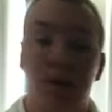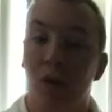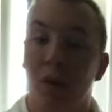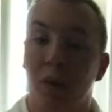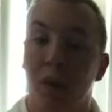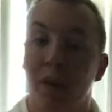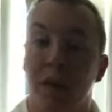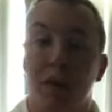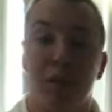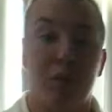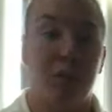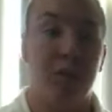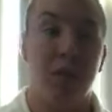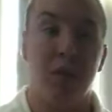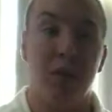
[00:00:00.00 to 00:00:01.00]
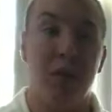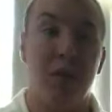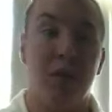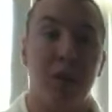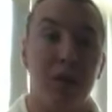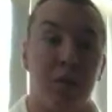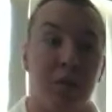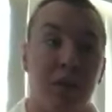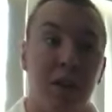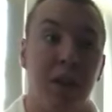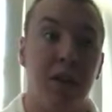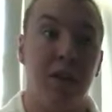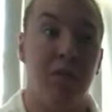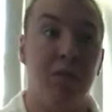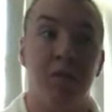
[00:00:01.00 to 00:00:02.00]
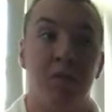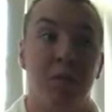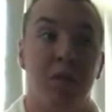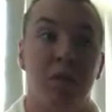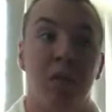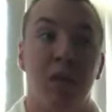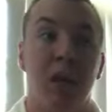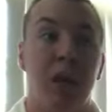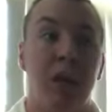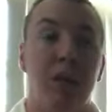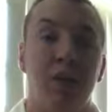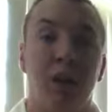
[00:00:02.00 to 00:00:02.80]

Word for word: I went ahead, smelled it, I sprayed it, smelled okay.